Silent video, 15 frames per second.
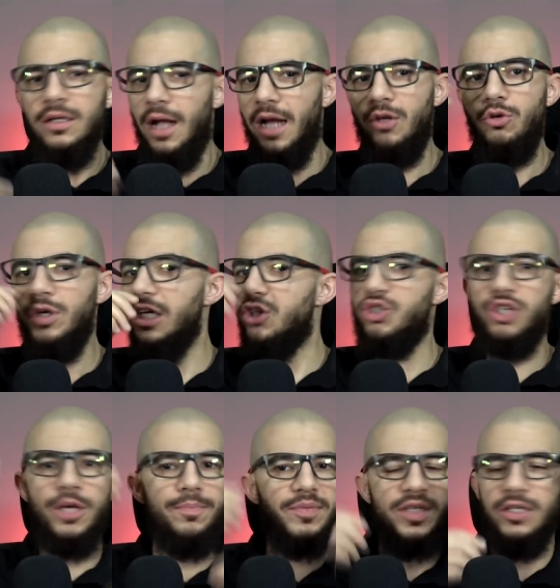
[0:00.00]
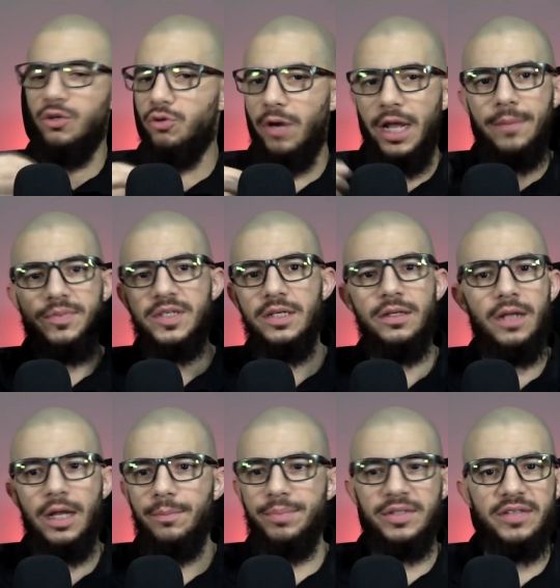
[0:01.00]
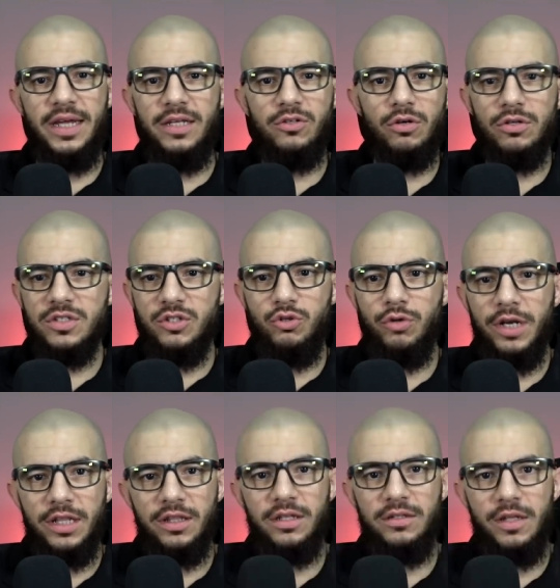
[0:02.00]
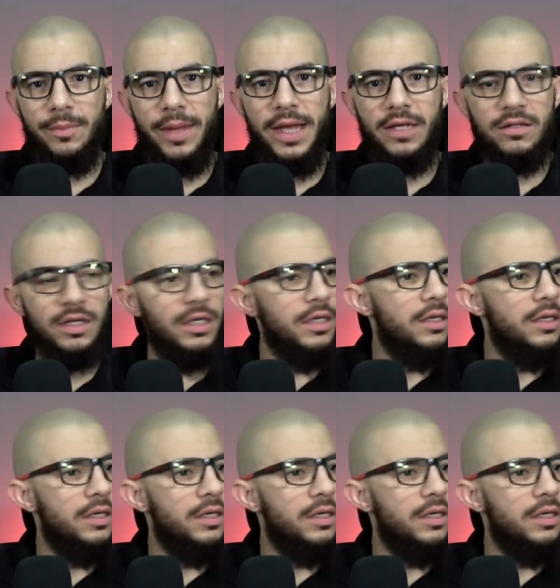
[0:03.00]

and you eat chips and grapes and, and potatoes during the debate,